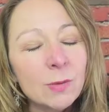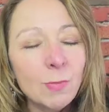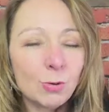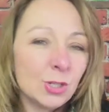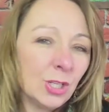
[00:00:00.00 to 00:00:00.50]

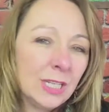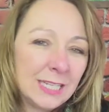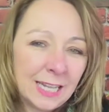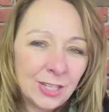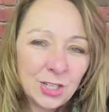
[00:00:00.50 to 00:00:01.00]
emotional
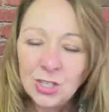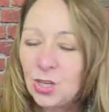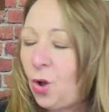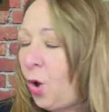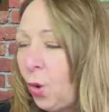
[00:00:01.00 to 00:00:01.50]
intelligence,
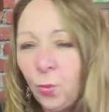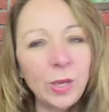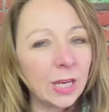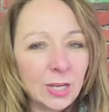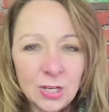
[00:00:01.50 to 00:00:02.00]
all we
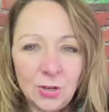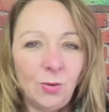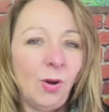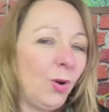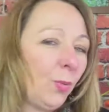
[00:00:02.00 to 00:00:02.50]
can do,
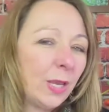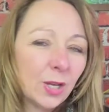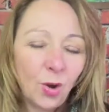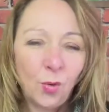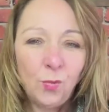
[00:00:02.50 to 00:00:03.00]
all we can
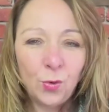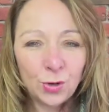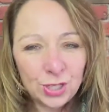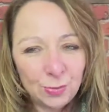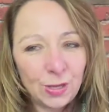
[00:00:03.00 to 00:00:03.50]
hope for
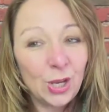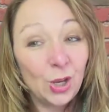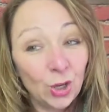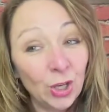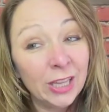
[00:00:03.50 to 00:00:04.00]
is to be
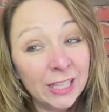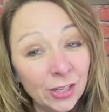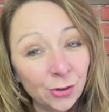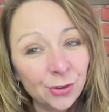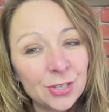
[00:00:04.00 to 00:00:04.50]
good
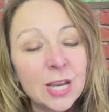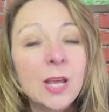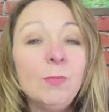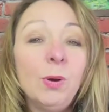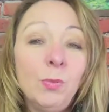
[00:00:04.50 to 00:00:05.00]
leaders,
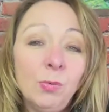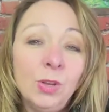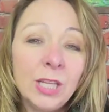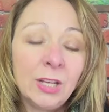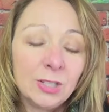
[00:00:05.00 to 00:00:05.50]
but we
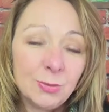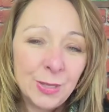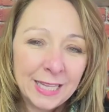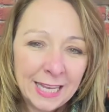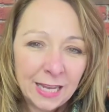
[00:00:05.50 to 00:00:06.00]
really
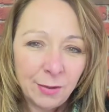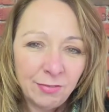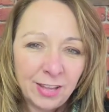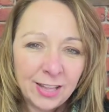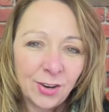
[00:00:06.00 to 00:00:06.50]
ultimately end up
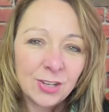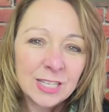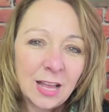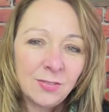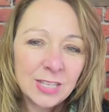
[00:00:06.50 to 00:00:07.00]
failing
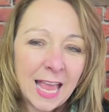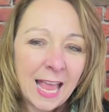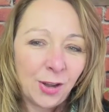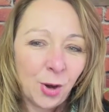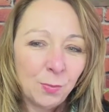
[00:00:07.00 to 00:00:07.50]
ourselves
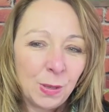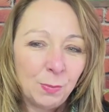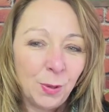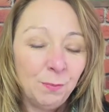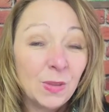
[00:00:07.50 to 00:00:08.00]
and our
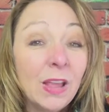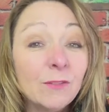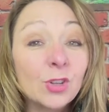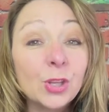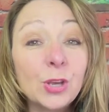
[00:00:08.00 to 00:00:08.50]
people. If
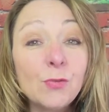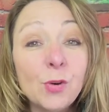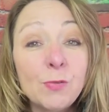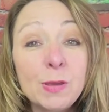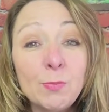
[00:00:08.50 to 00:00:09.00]
you're looking
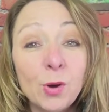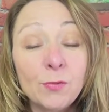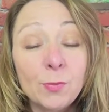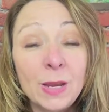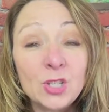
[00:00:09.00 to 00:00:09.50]
for more
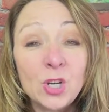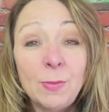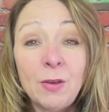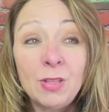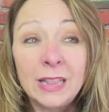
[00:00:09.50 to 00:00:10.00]
information
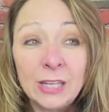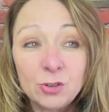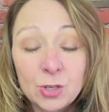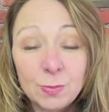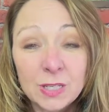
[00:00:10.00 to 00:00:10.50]
about
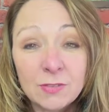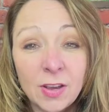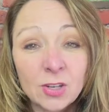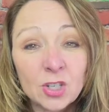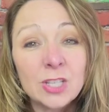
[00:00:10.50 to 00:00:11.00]
leadership
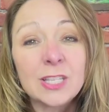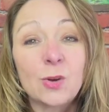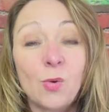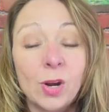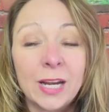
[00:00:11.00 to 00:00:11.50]
dysfunctions and
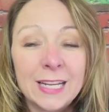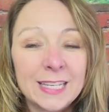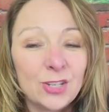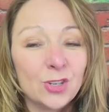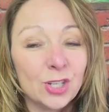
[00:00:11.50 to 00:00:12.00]

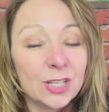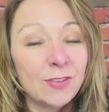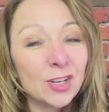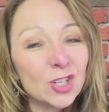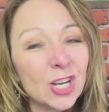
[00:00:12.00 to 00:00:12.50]
organizational
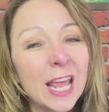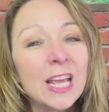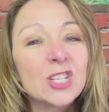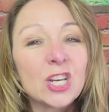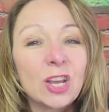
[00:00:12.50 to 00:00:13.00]
dysfunction,
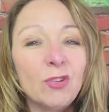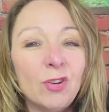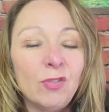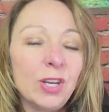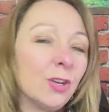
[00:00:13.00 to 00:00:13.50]
check out our
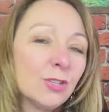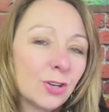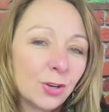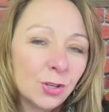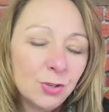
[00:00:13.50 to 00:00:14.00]
videos on
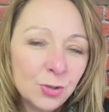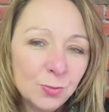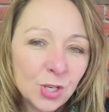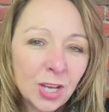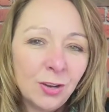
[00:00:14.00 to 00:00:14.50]
our YouTube
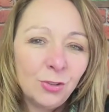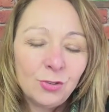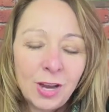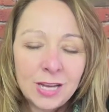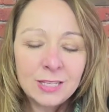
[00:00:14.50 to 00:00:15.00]
channel,
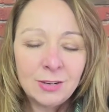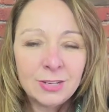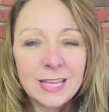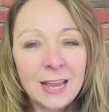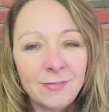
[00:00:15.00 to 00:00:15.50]

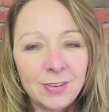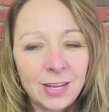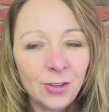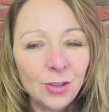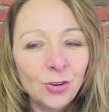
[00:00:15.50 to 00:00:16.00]

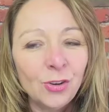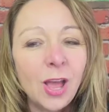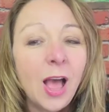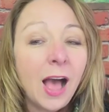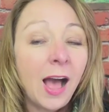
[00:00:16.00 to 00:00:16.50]
Dranitsaris-Hilliard.
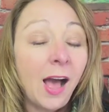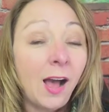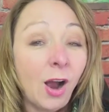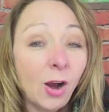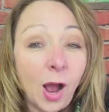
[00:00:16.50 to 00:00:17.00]

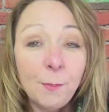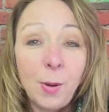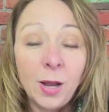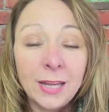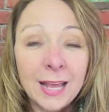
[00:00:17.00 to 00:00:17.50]
Our
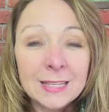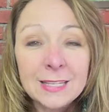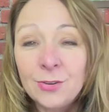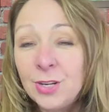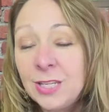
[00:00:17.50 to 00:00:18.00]
podcast
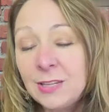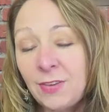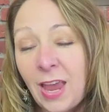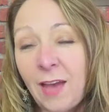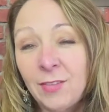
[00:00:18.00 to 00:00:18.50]
series, if
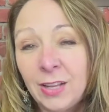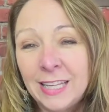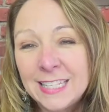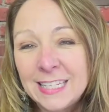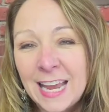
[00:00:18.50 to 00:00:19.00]
you haven't
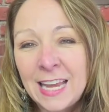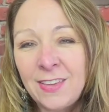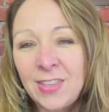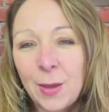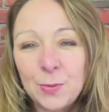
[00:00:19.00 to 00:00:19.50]
listened to any of
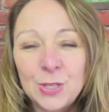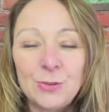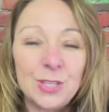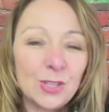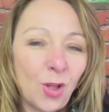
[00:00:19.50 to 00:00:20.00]
the
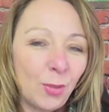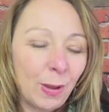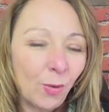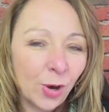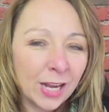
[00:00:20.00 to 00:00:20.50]
episodes, it's all
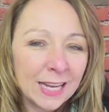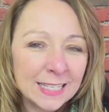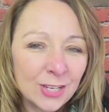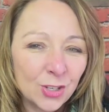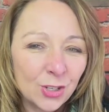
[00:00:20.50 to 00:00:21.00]
about
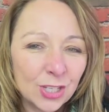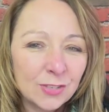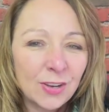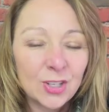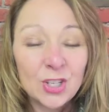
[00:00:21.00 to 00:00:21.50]
organizational
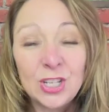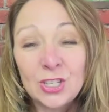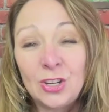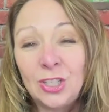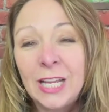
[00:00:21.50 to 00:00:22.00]
dysfunction. It's
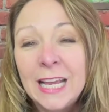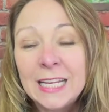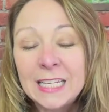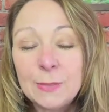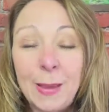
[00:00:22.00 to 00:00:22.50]
called
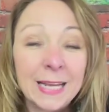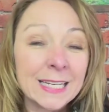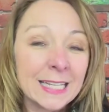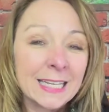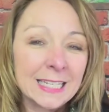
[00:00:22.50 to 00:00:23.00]

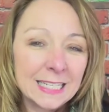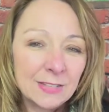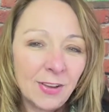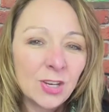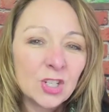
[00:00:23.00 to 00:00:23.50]
Dismantling
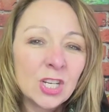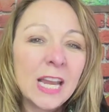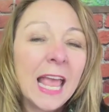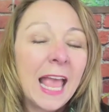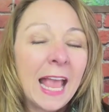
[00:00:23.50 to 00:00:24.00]
Dysfunction,
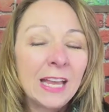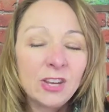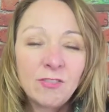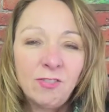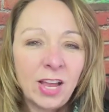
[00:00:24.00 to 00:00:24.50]
and you
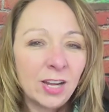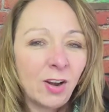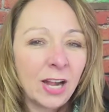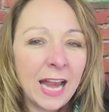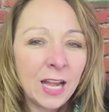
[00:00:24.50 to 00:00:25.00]
can find it
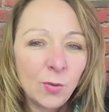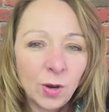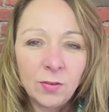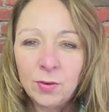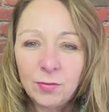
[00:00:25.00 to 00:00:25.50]
on any one
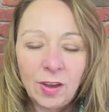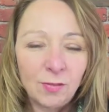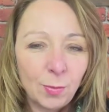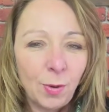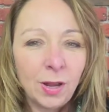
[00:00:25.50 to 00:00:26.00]
of your
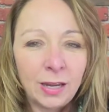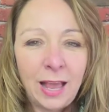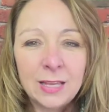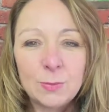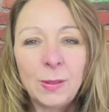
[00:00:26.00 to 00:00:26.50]
favorite
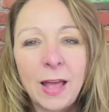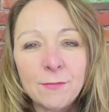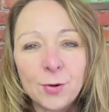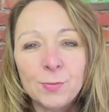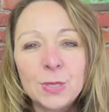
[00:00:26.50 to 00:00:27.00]
podcast
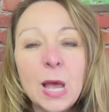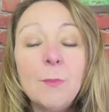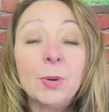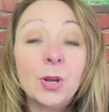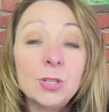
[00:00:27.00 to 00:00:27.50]
platforms,
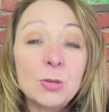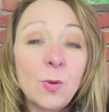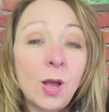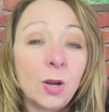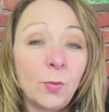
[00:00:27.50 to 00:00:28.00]
but also
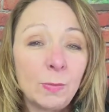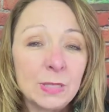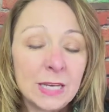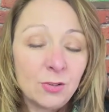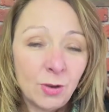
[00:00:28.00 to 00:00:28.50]
on our
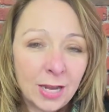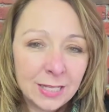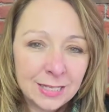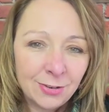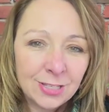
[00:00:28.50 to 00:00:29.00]
website,
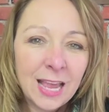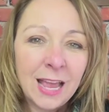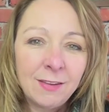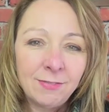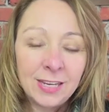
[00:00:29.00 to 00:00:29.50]

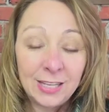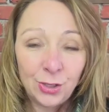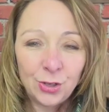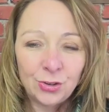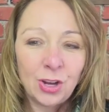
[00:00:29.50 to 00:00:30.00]

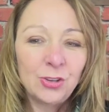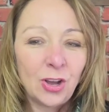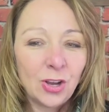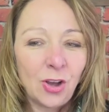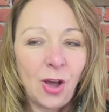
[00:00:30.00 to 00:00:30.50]

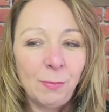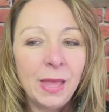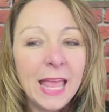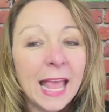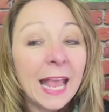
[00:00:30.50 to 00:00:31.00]
Dranitsaris-Hilliard.com.
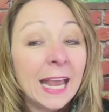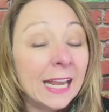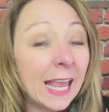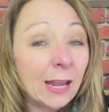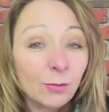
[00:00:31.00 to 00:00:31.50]
And
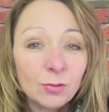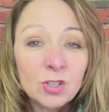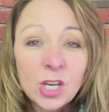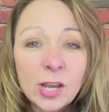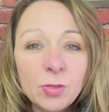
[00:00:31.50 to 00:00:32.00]
again,
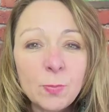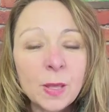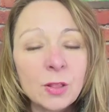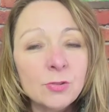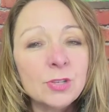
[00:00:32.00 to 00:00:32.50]
check out the
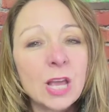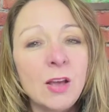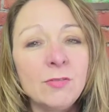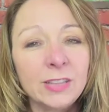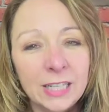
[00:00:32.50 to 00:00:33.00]
pillars
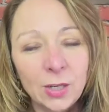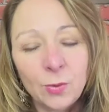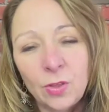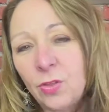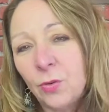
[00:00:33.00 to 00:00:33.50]
of leading
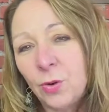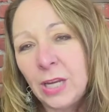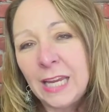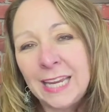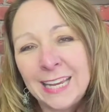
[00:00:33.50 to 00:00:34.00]
with authority
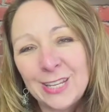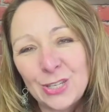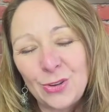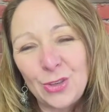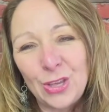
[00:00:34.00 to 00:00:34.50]
in So
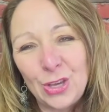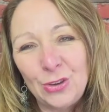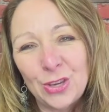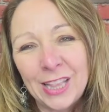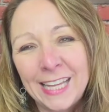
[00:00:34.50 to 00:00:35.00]
You Think You
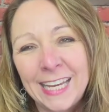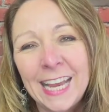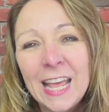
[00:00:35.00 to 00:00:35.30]
Can Lead.